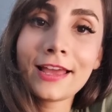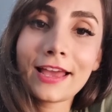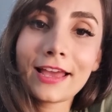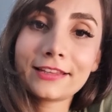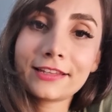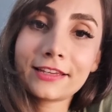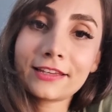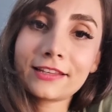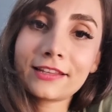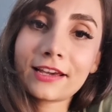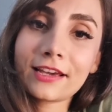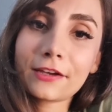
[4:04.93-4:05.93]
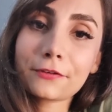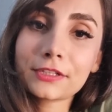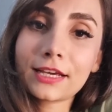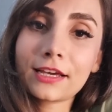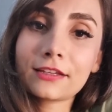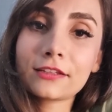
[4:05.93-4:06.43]
and then after
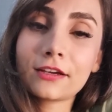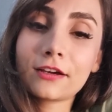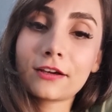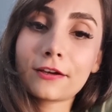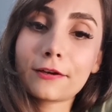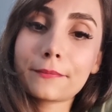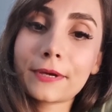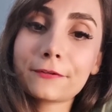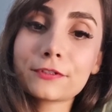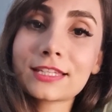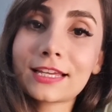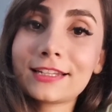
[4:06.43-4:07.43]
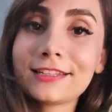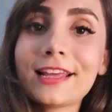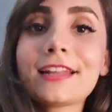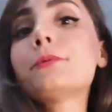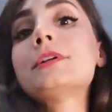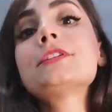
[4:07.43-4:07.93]
that, I decided that
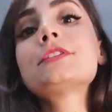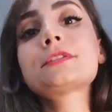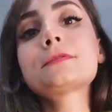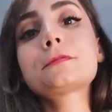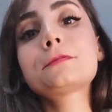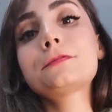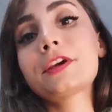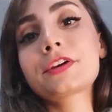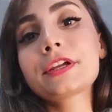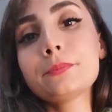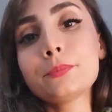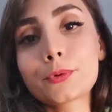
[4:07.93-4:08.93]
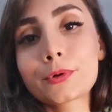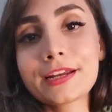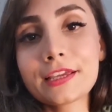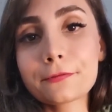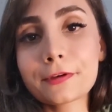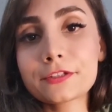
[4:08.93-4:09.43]
it was very boring
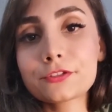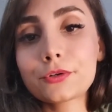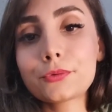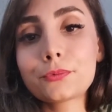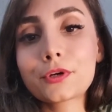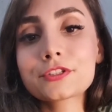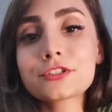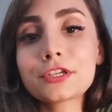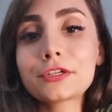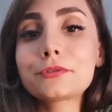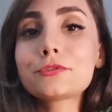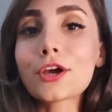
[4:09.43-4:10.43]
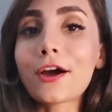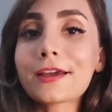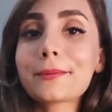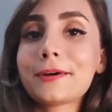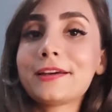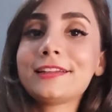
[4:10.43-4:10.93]
if I don't want to talk
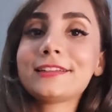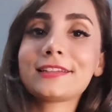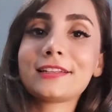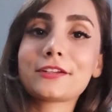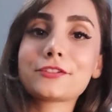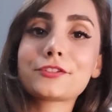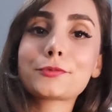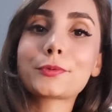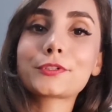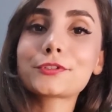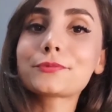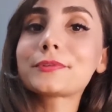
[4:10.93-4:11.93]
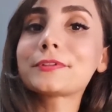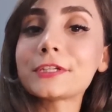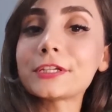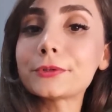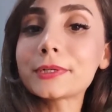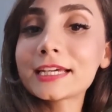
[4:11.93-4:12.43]
about anything and I just want to
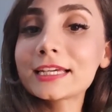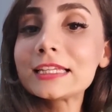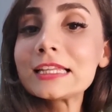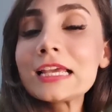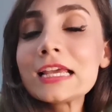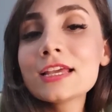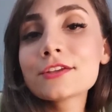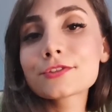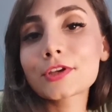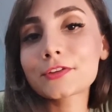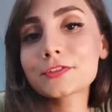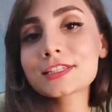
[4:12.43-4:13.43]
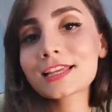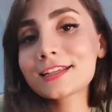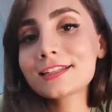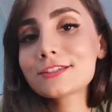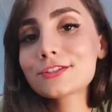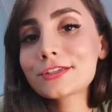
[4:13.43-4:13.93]
review it. So I
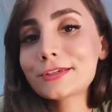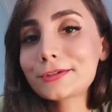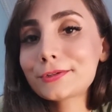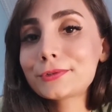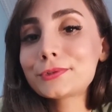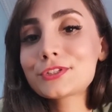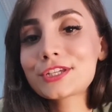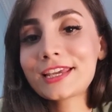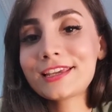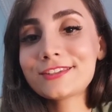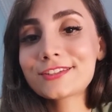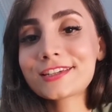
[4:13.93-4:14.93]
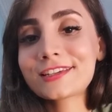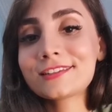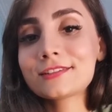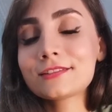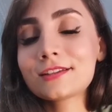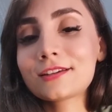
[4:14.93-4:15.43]
decided to change it
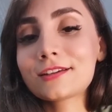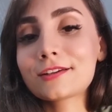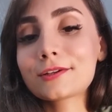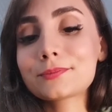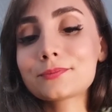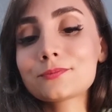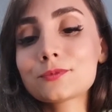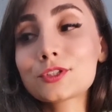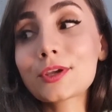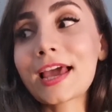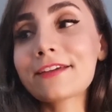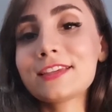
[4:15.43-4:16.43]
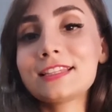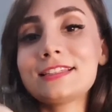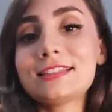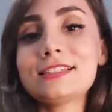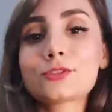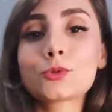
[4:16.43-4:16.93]
to having
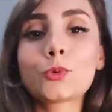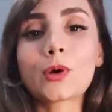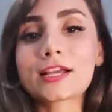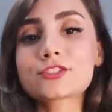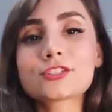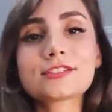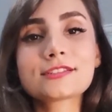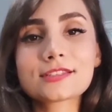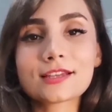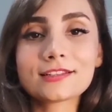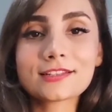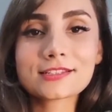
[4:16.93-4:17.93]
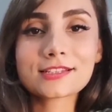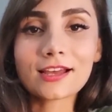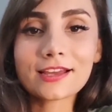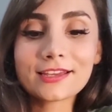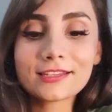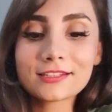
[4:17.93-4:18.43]
these questions on the
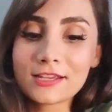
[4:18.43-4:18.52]
side.